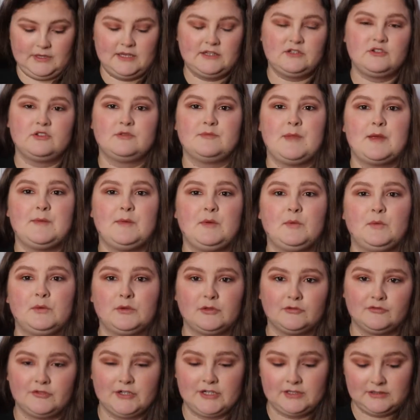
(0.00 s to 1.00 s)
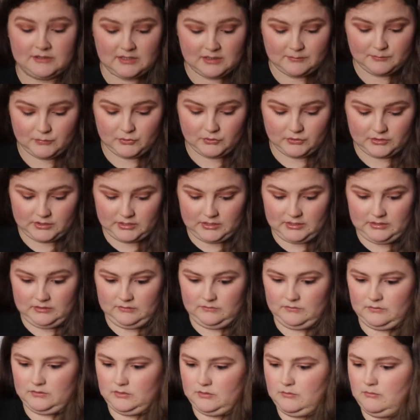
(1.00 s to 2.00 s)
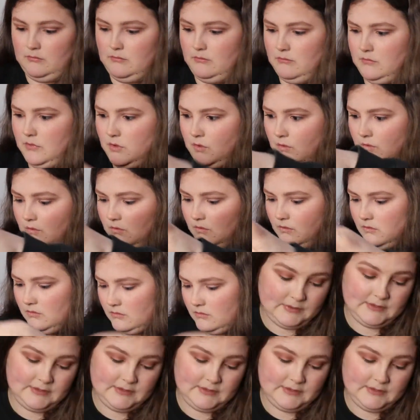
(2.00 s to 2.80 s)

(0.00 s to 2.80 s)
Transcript: that's just made me want to read that book even more.